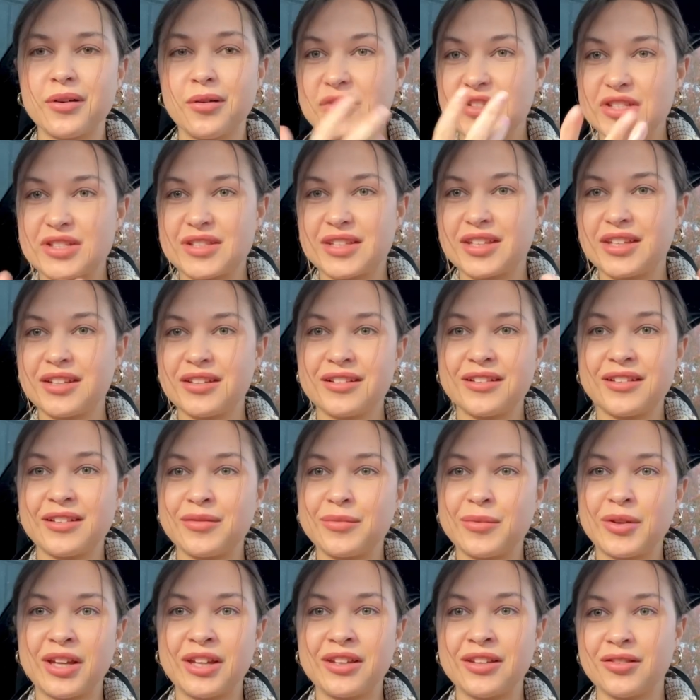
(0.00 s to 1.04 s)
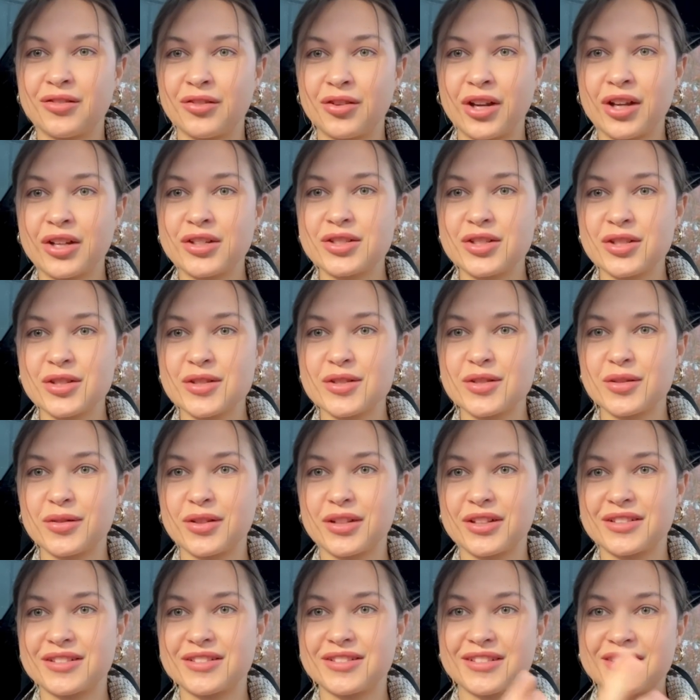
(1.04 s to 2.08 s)
Just leave me any reaction so
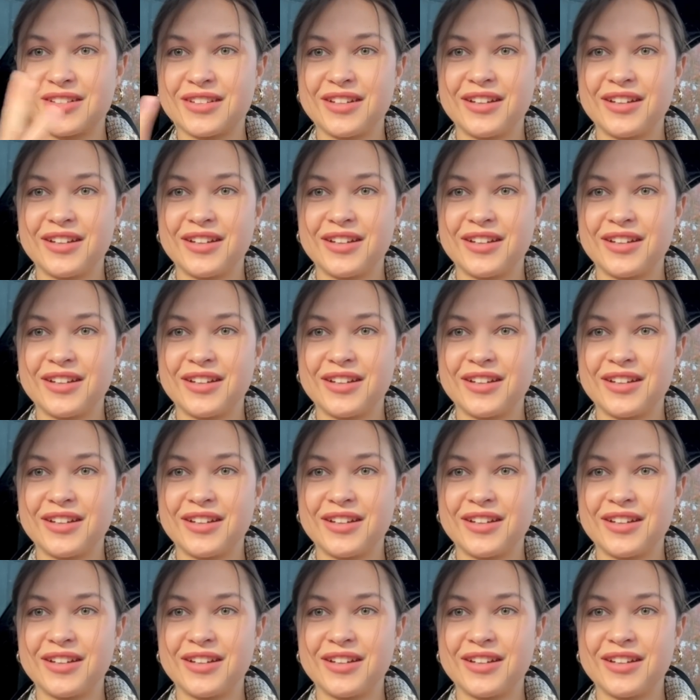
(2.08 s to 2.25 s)
that